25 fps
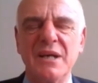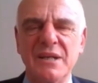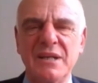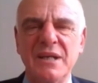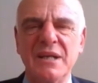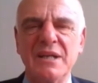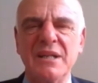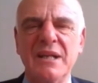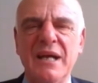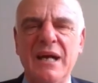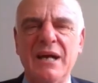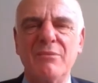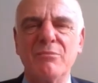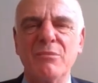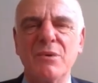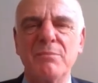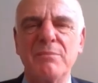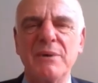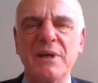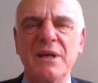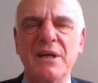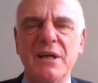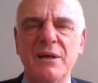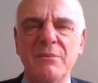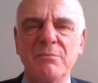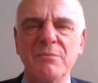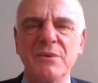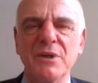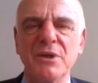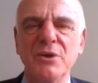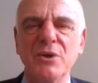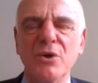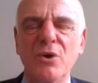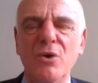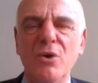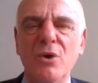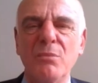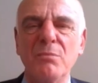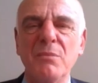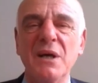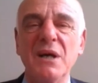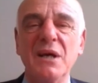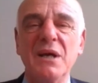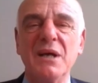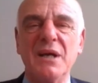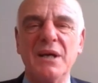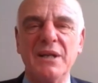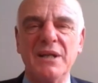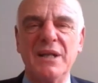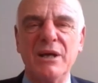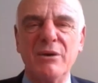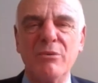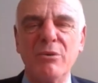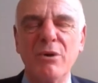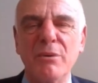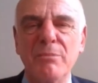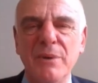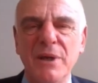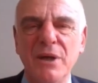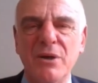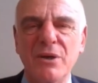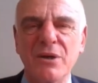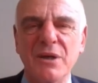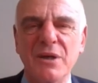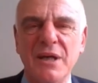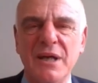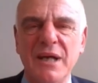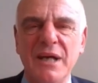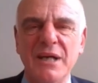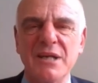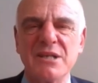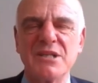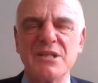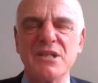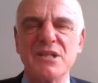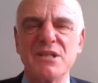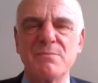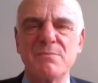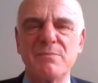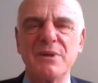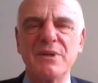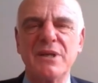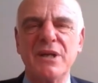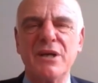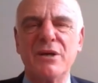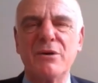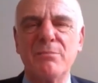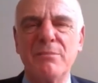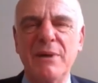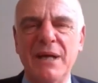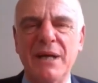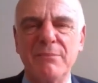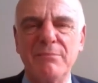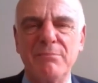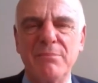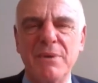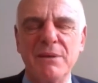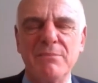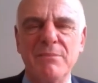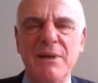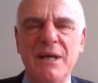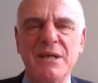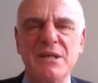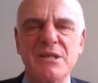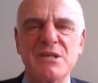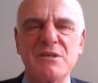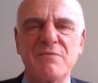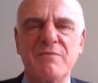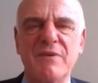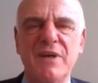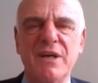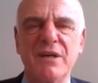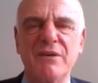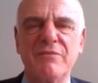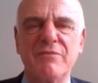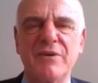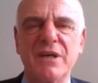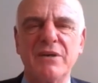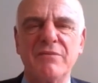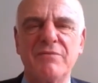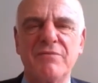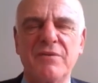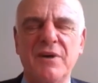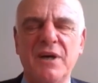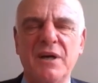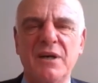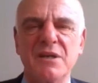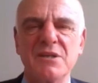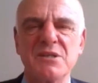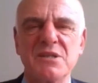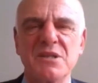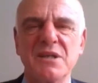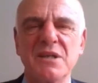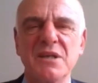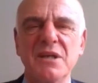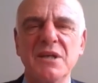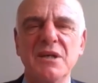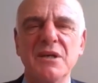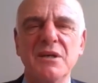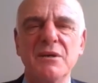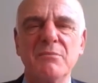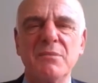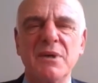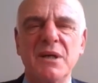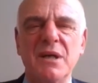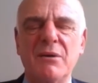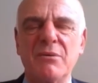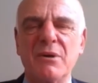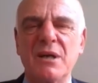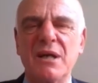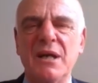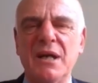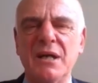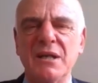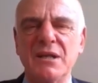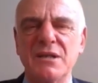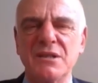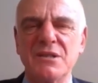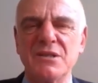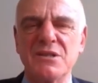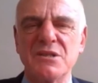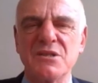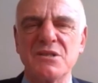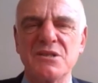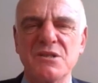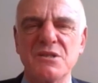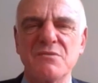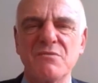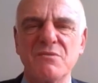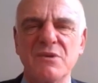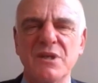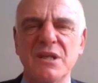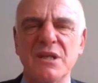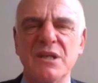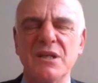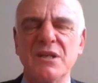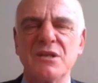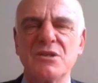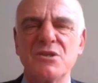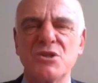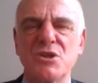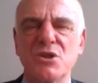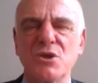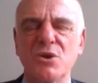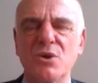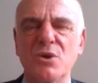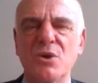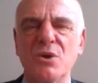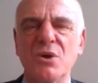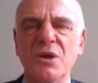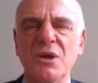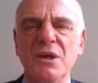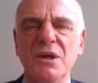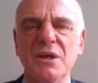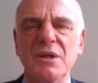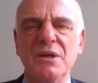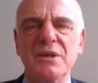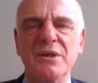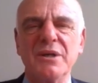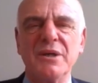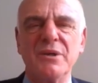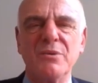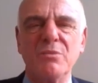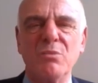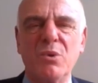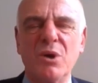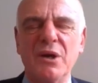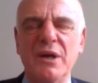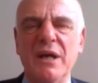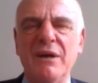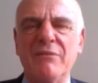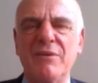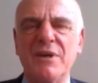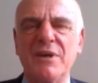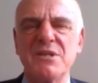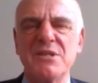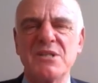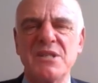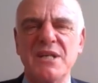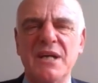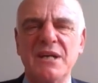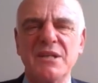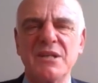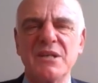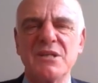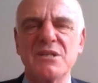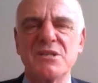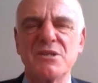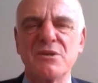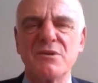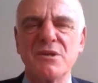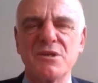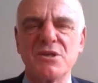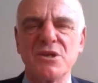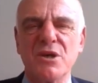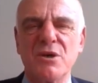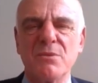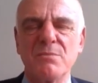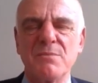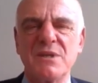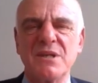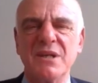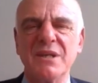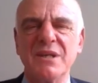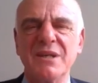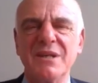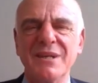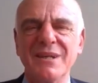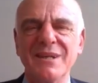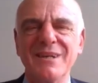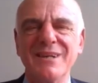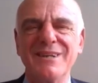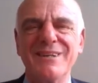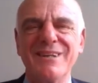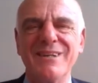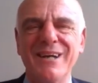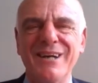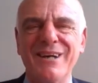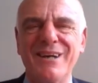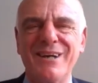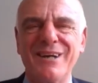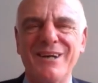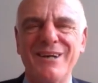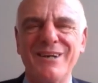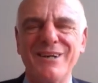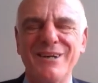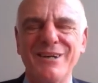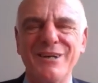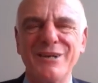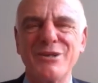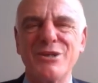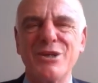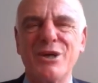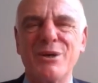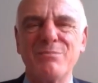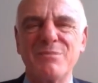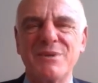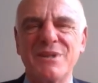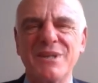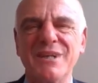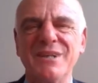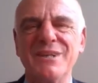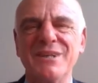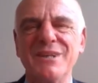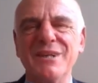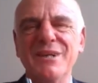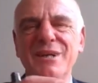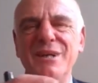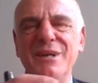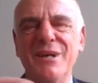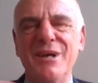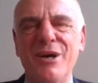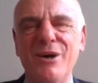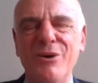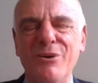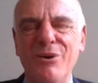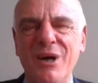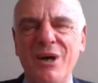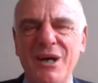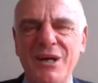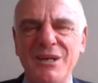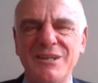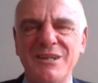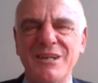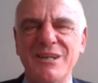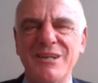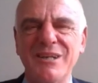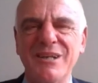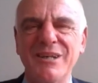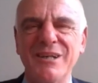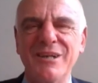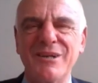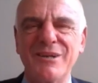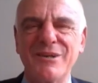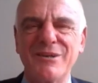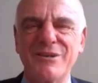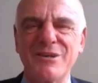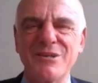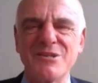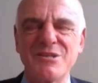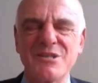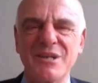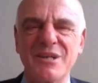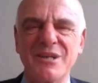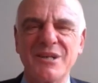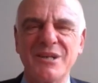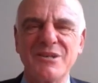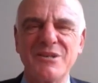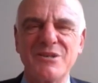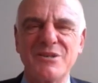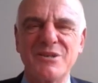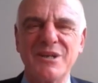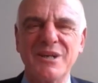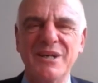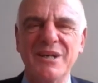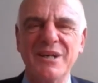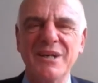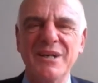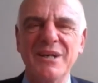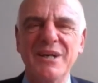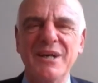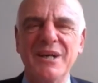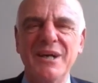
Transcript: Then that will become the norm, and there will be odd cases, but they'll be managed very, very fast. But I would like to just really ensure that whatever standards are adopted, they are adopted wholeheartedly across the country.